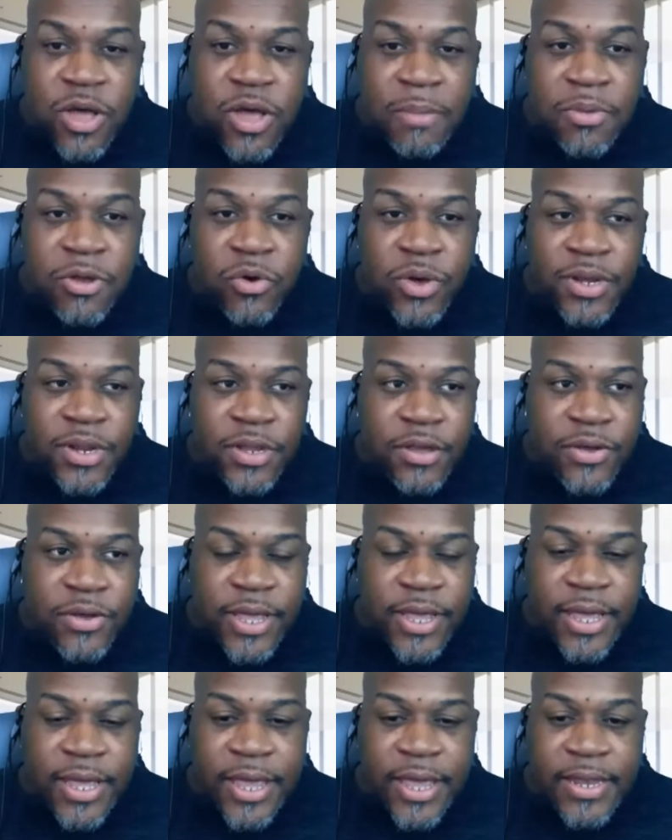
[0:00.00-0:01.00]
I'm going to go
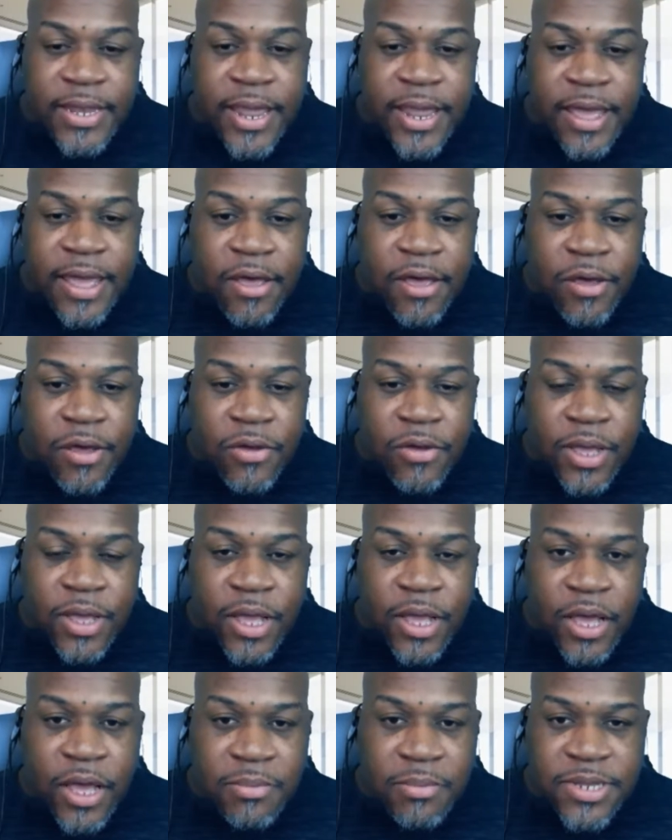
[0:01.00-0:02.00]
ahead now,
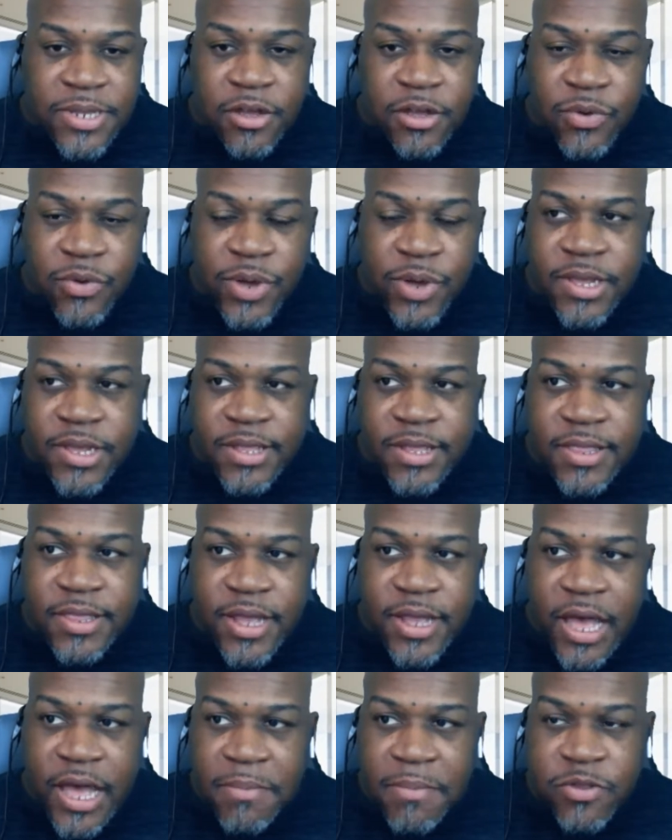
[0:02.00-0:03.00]
take a quick look at the
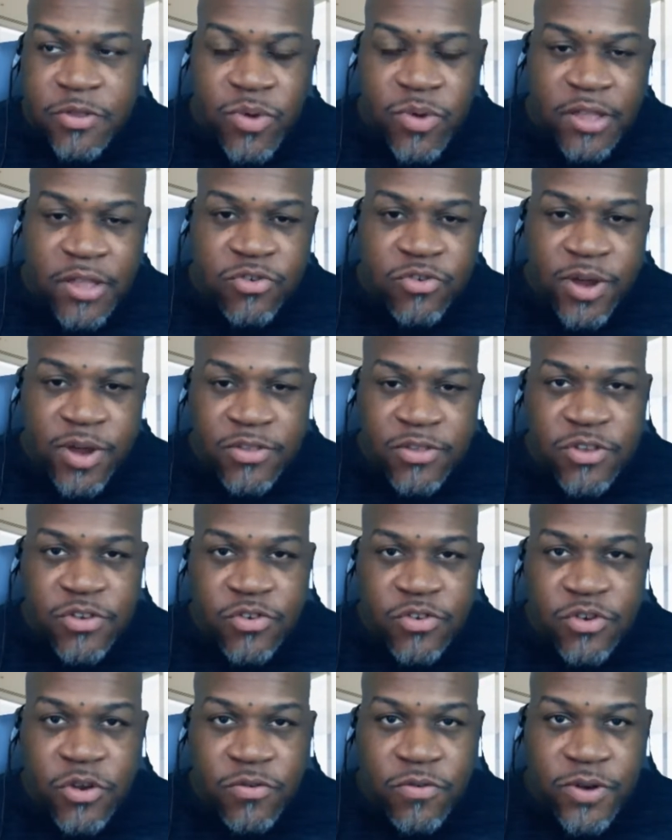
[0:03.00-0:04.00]
comments while I
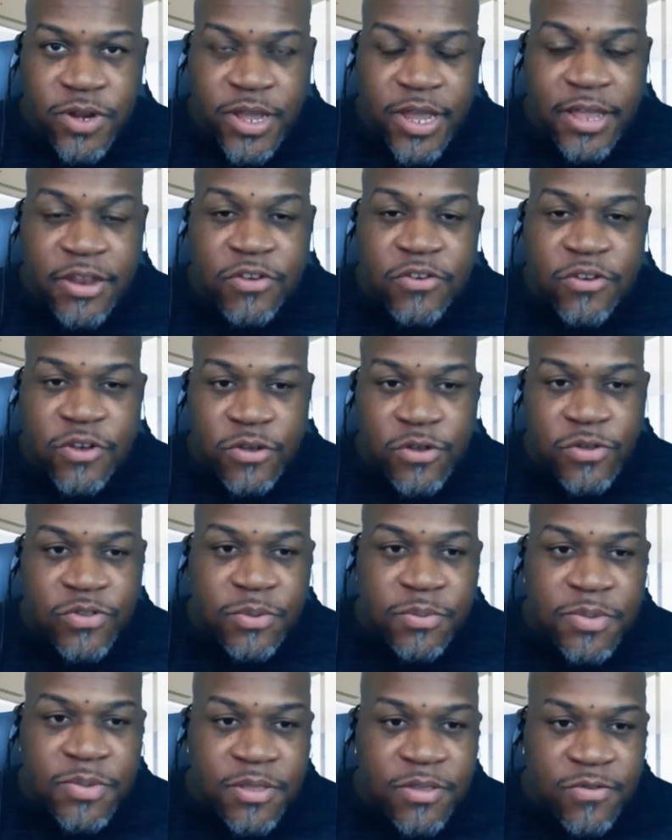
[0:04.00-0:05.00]
transition over to kind of show you
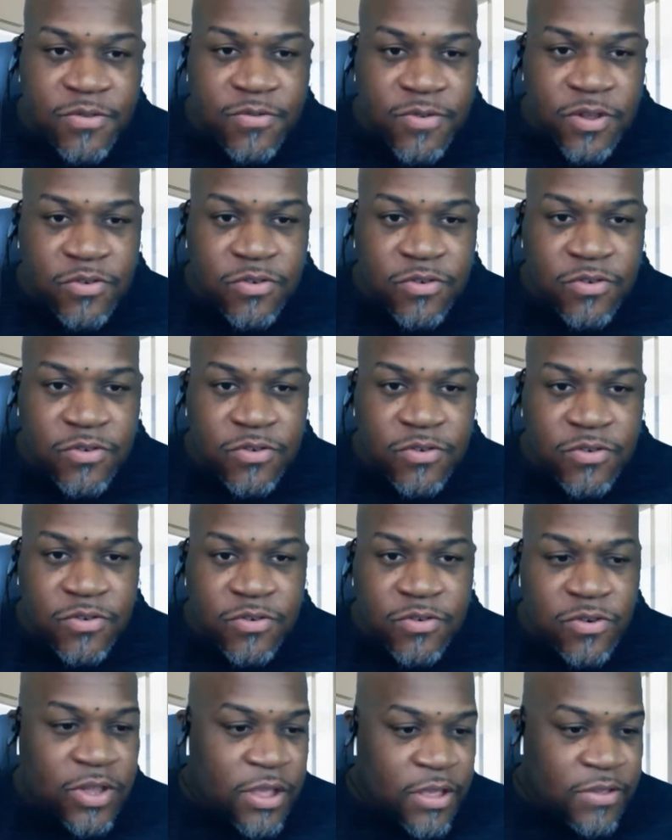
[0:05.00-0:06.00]
some of these features,
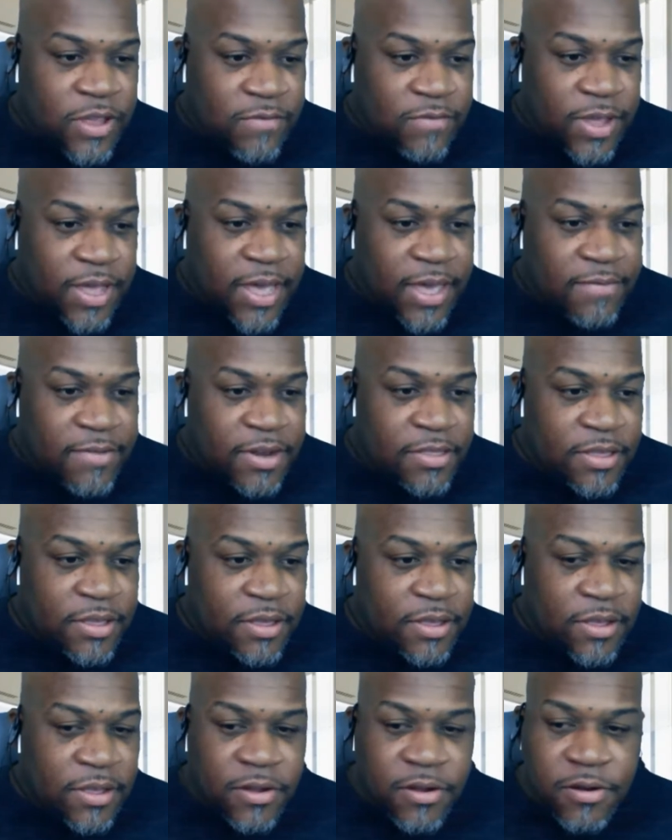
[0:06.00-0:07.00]
see if we have
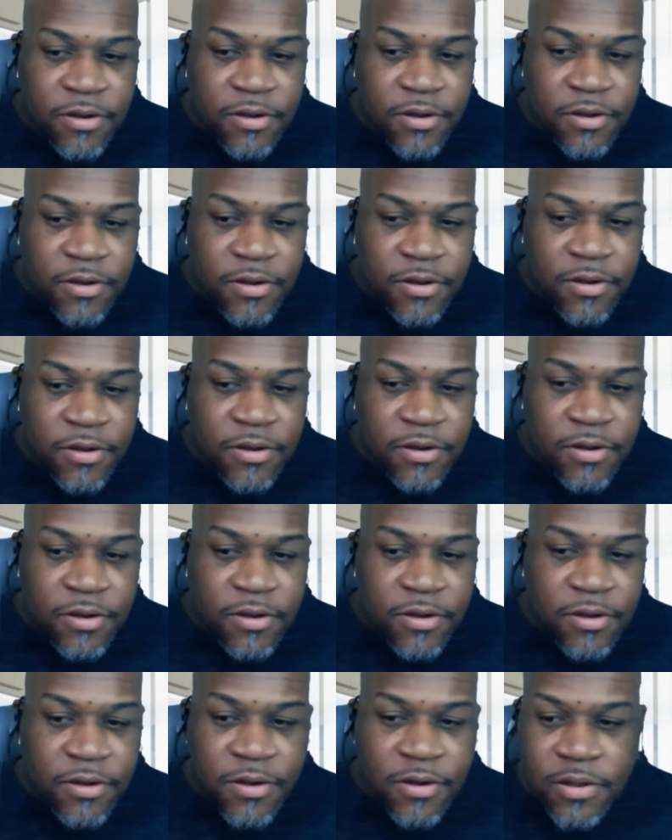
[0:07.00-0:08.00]
anything here. Hey,
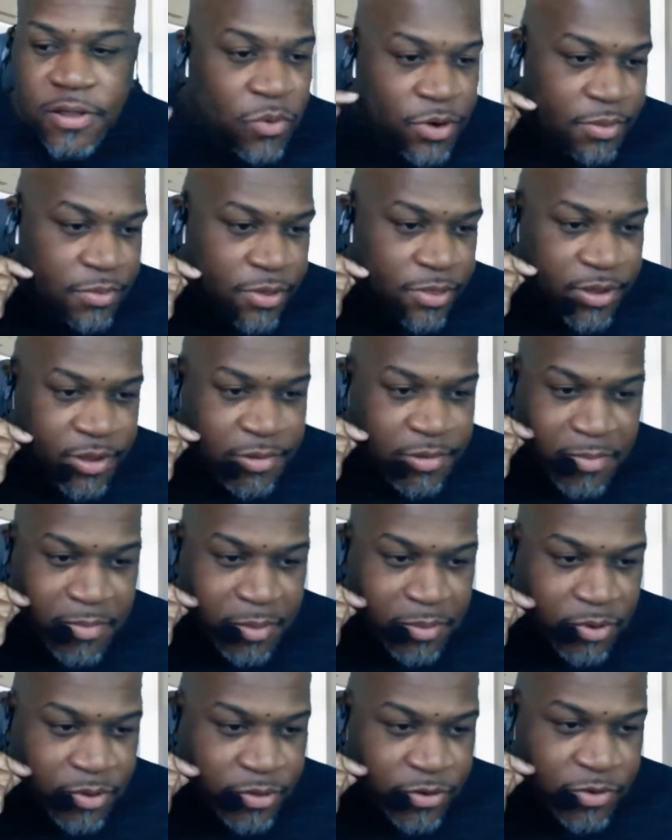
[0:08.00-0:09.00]
good morning, brother.
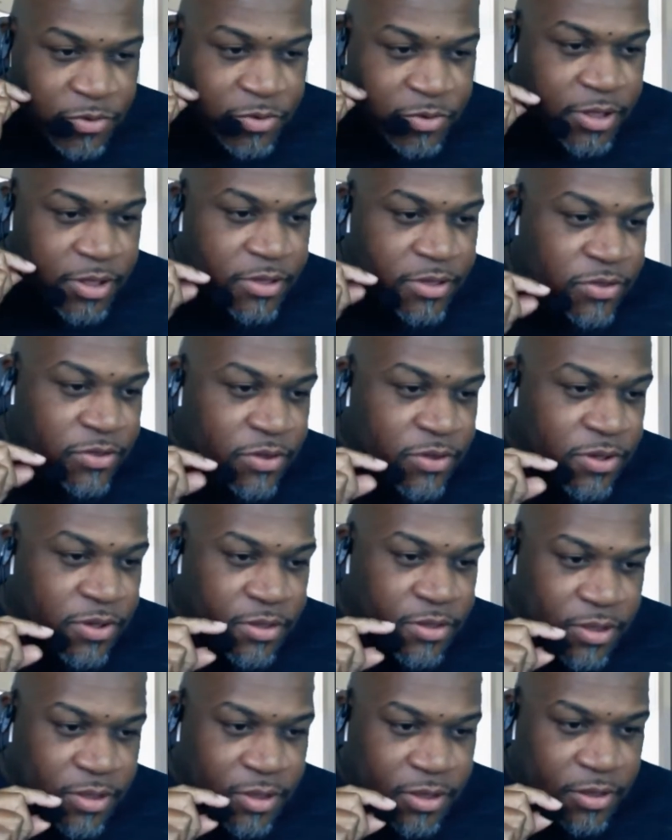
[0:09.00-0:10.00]
My brother Darrell is
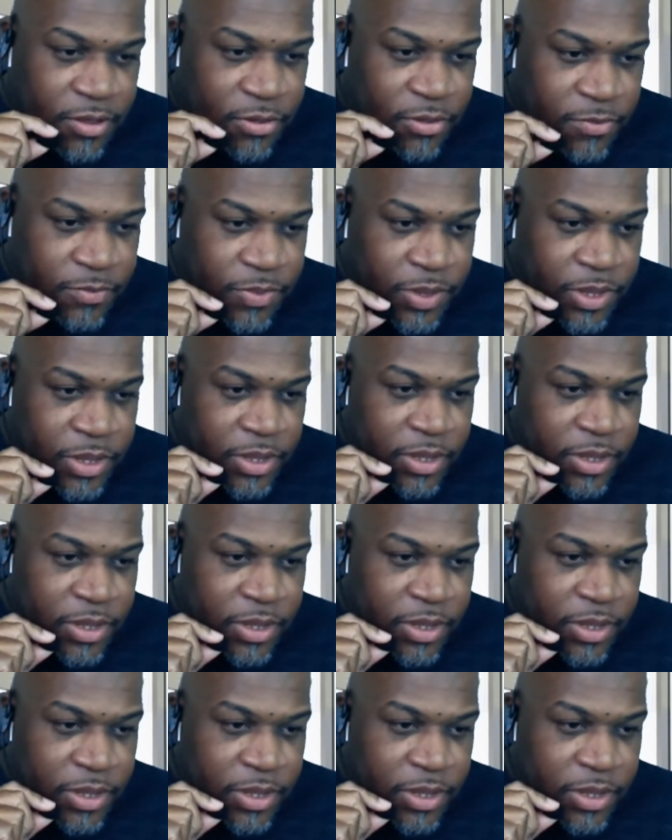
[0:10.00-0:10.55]
on. Thank you.